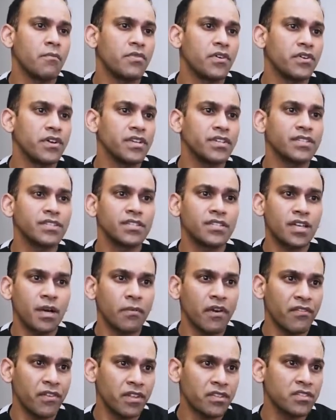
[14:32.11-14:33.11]
There is
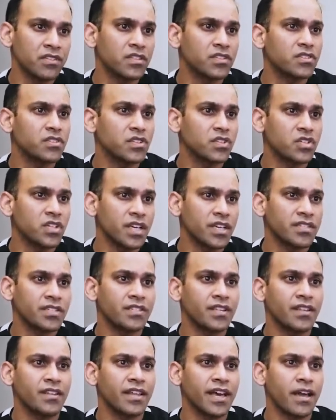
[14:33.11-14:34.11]
some evidence that suggests
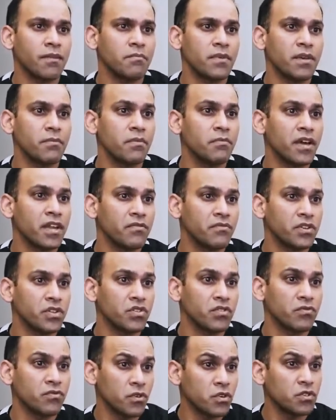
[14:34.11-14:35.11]
that that may be
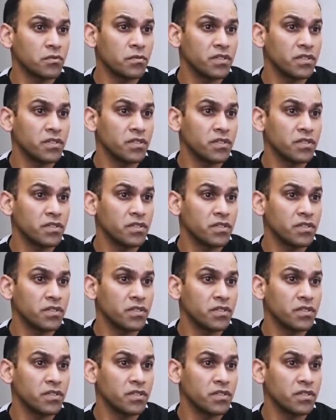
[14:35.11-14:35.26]
beneficial for